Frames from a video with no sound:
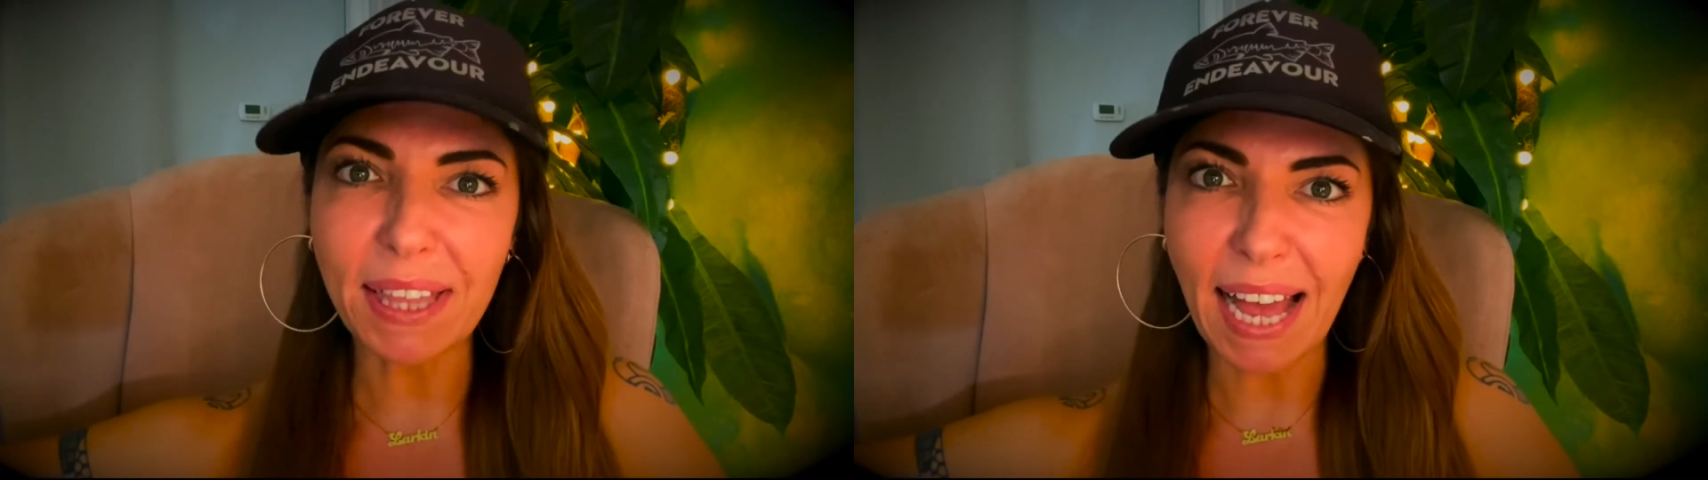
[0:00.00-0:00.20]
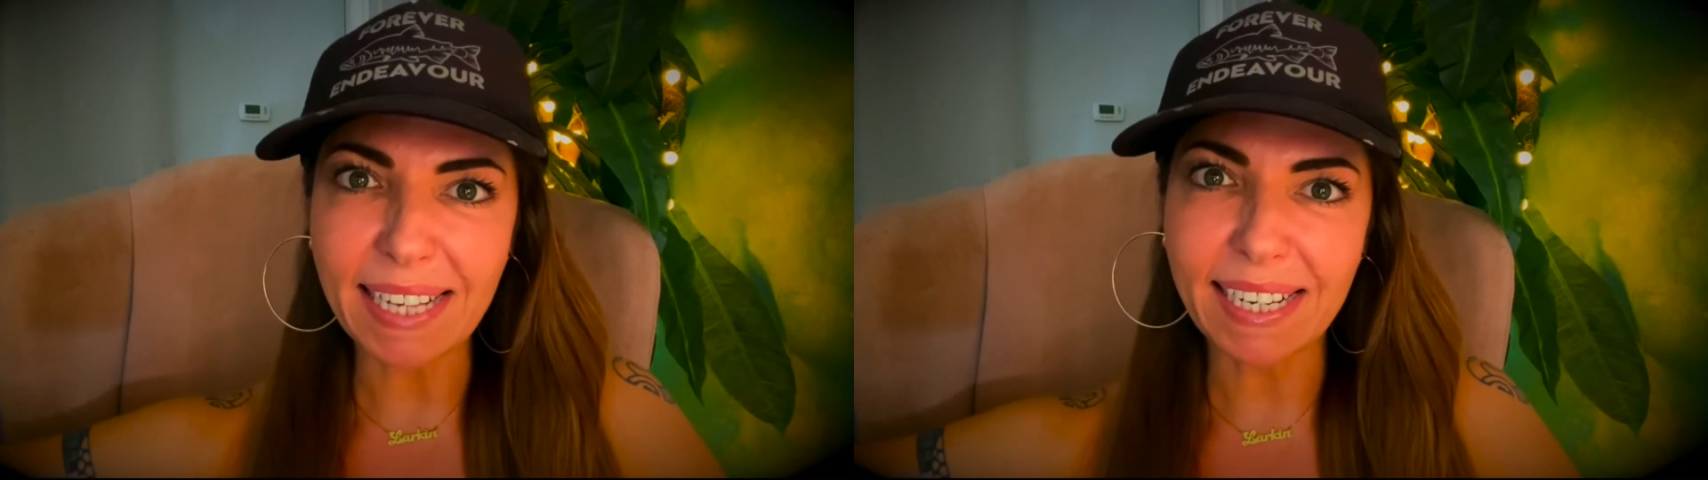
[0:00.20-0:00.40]

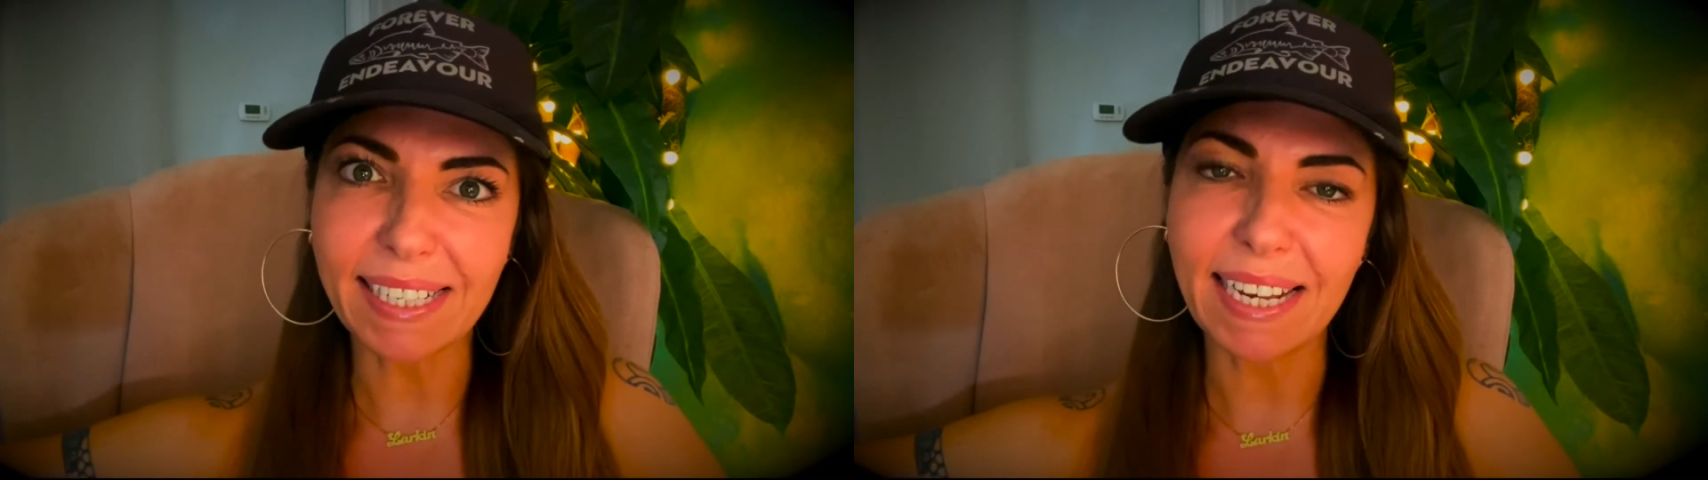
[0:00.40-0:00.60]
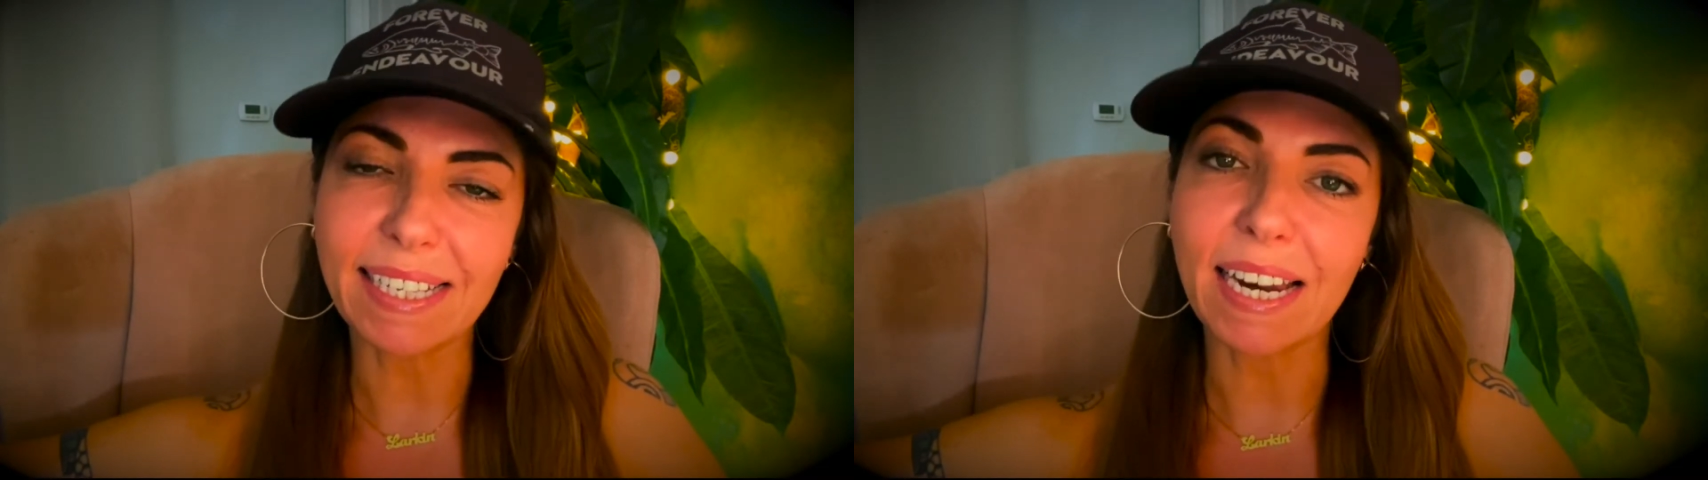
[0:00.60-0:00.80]
Alaska
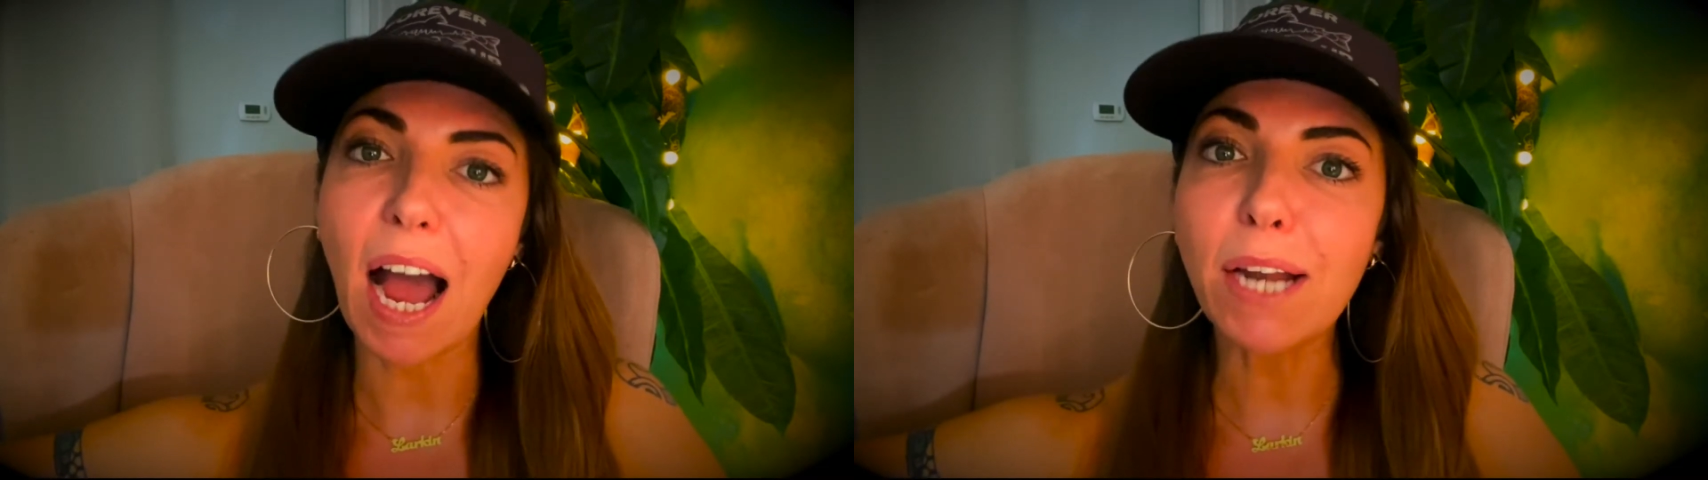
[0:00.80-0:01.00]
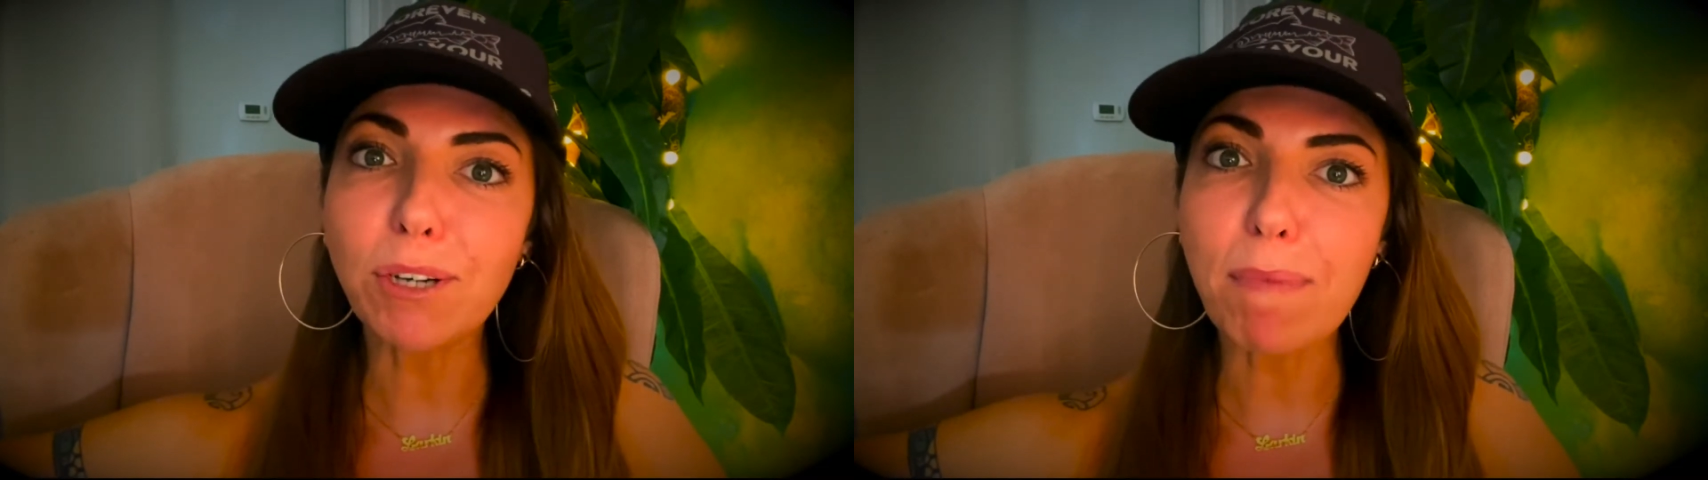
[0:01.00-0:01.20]
season
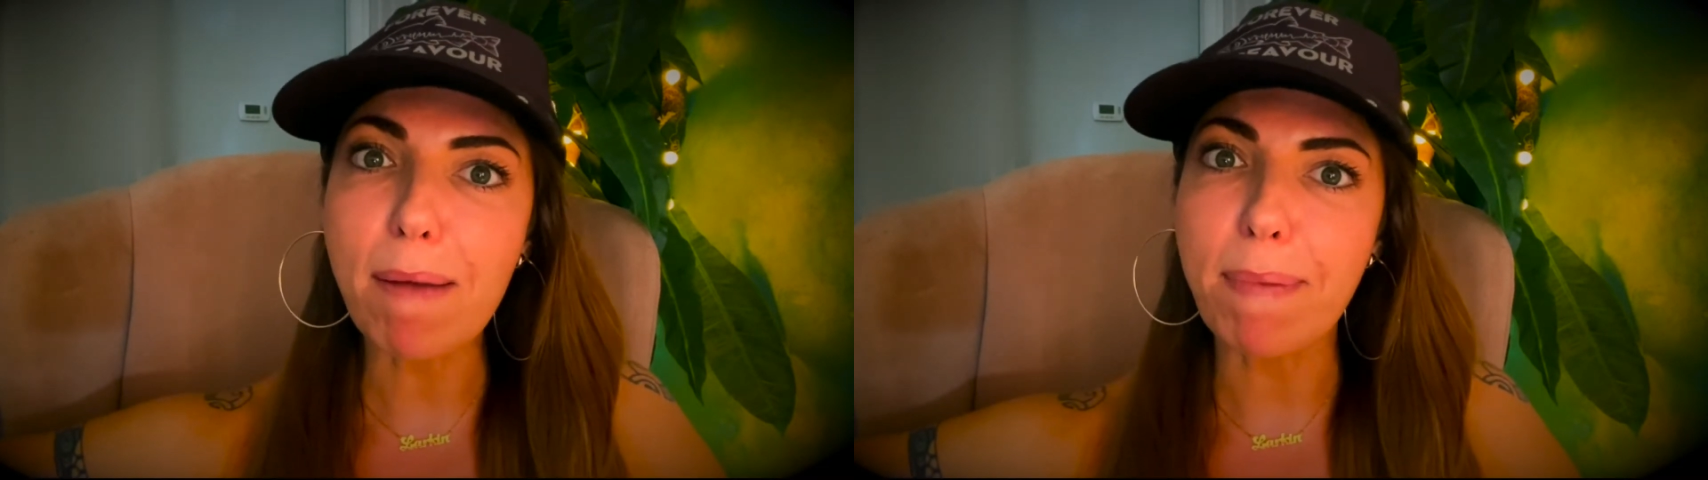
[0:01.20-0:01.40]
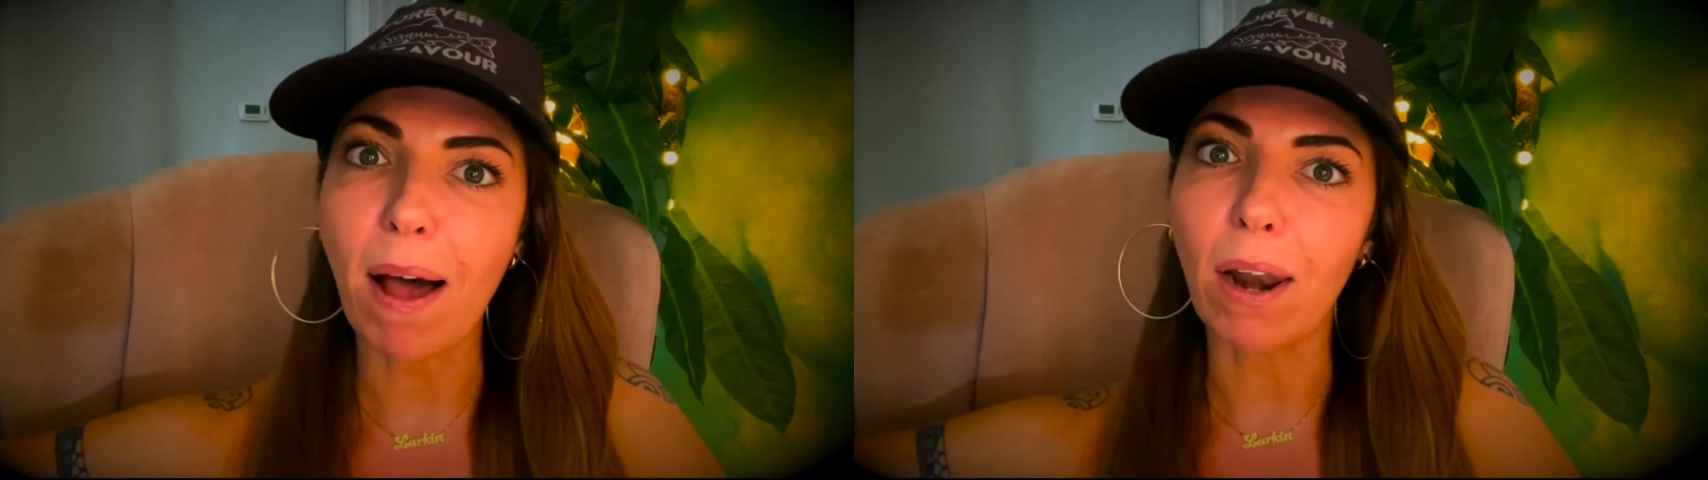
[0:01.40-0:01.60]
under
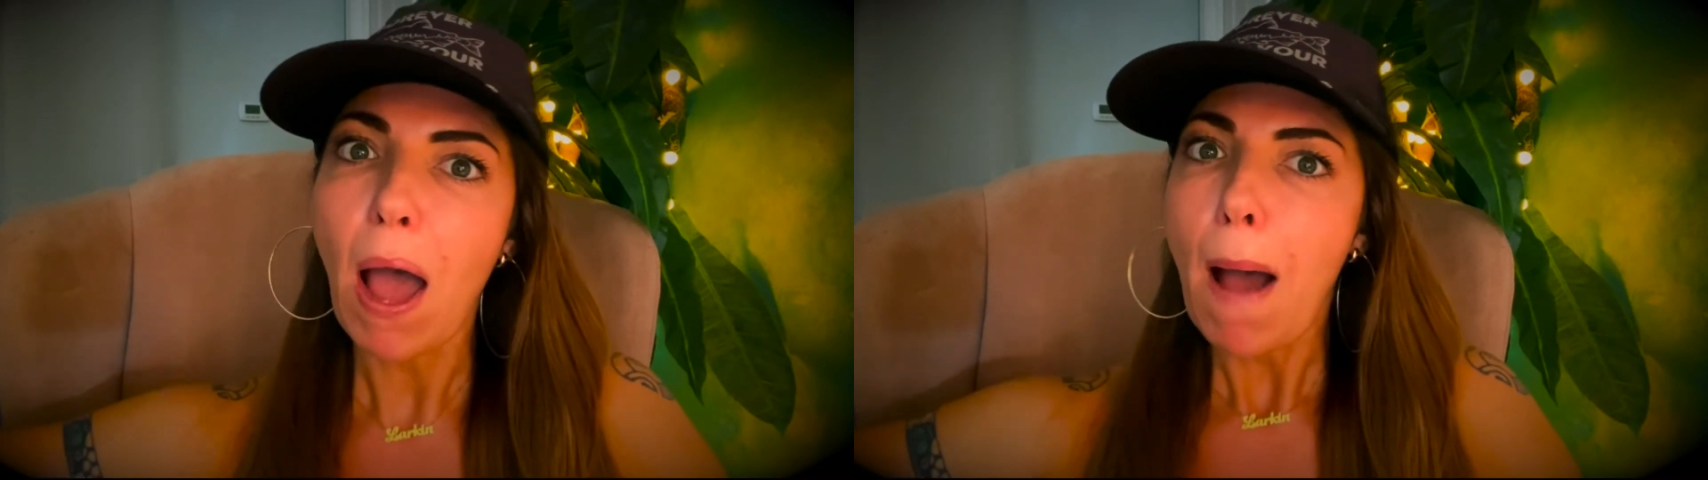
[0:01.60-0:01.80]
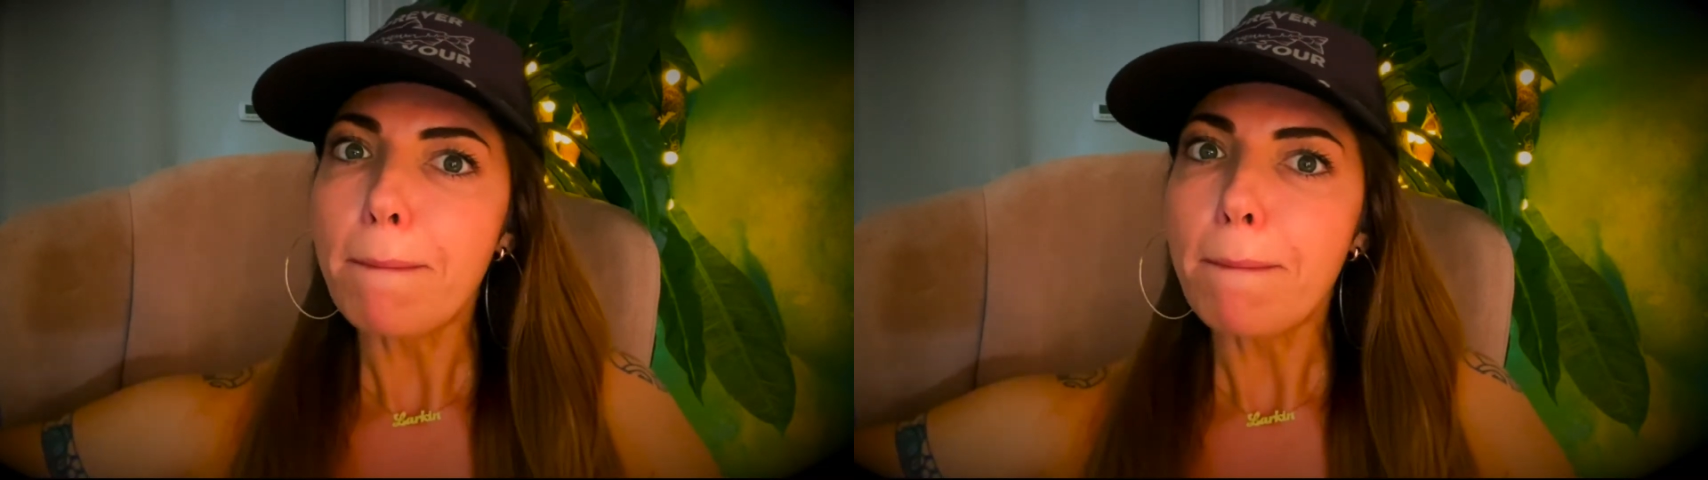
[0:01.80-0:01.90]
my belt,